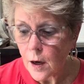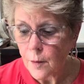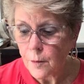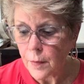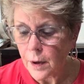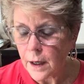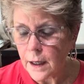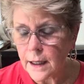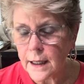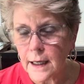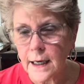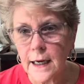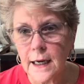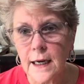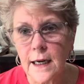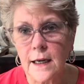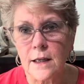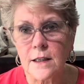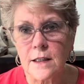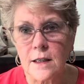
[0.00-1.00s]
But
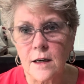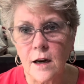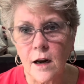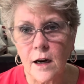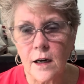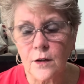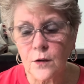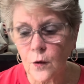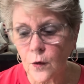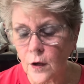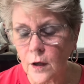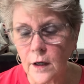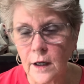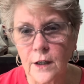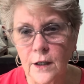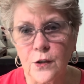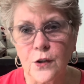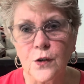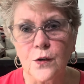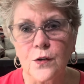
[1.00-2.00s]
he is not going to
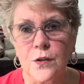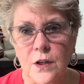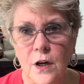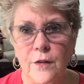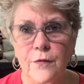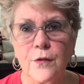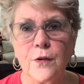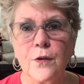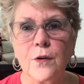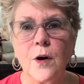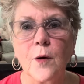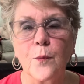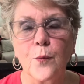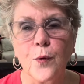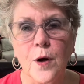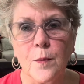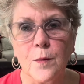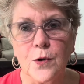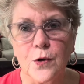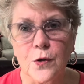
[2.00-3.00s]
let you suffer a
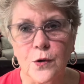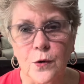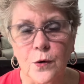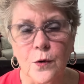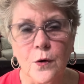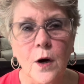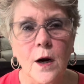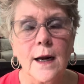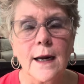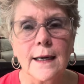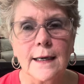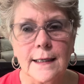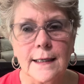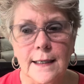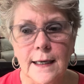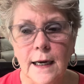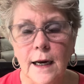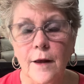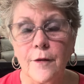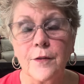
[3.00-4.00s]
premature
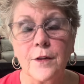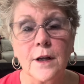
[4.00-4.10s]
death.